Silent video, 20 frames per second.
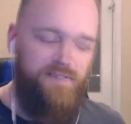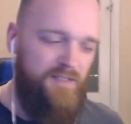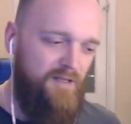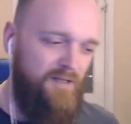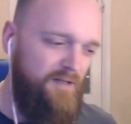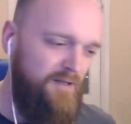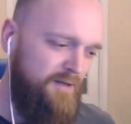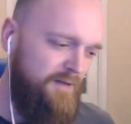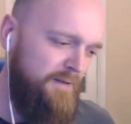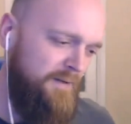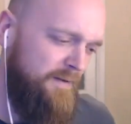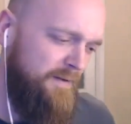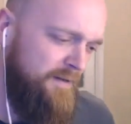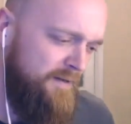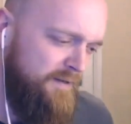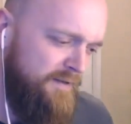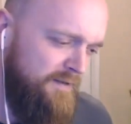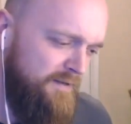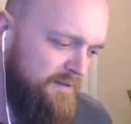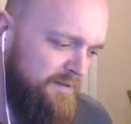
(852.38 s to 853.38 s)
to
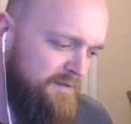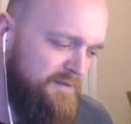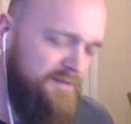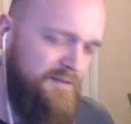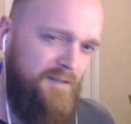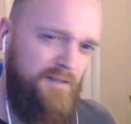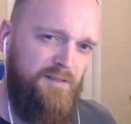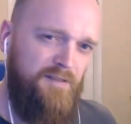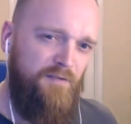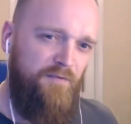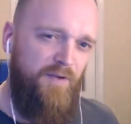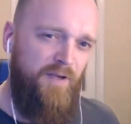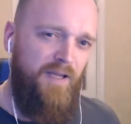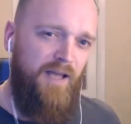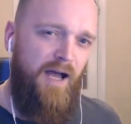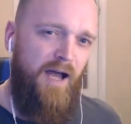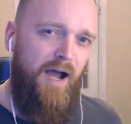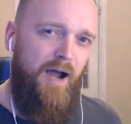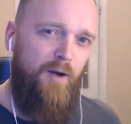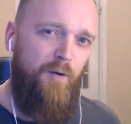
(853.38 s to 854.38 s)
right to to figure
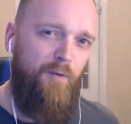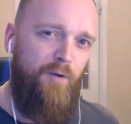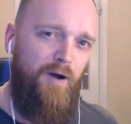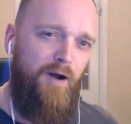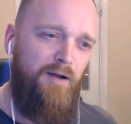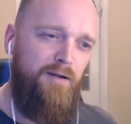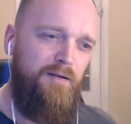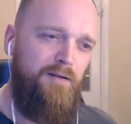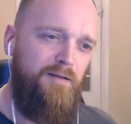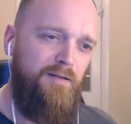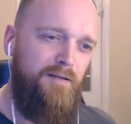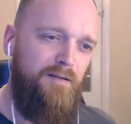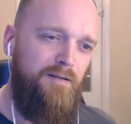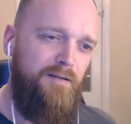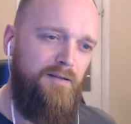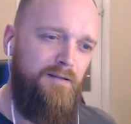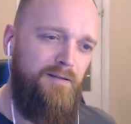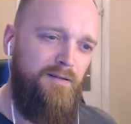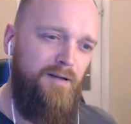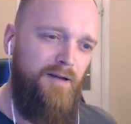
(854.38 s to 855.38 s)
that out, and
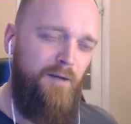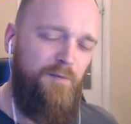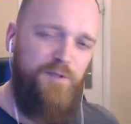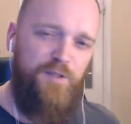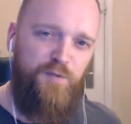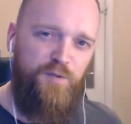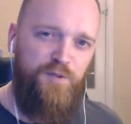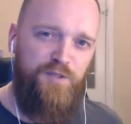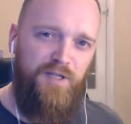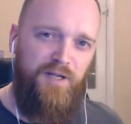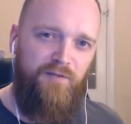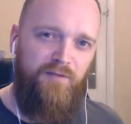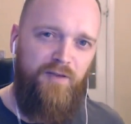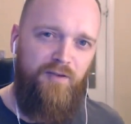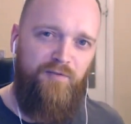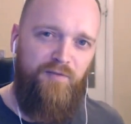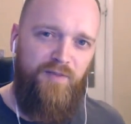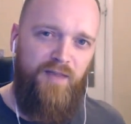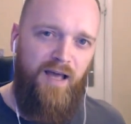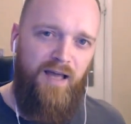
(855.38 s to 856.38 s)
I'm just wondering if,
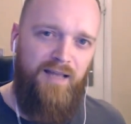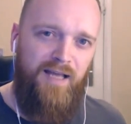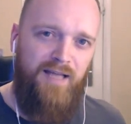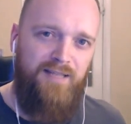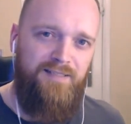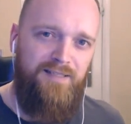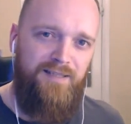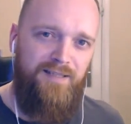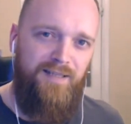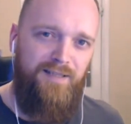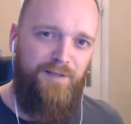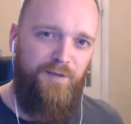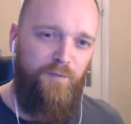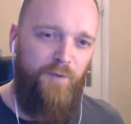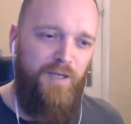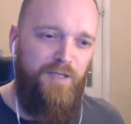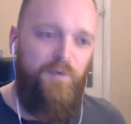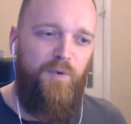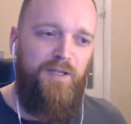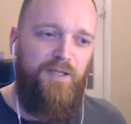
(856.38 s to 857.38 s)
if that, that's a thing that
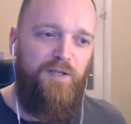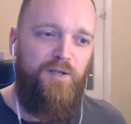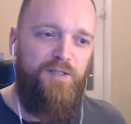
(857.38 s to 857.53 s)
when when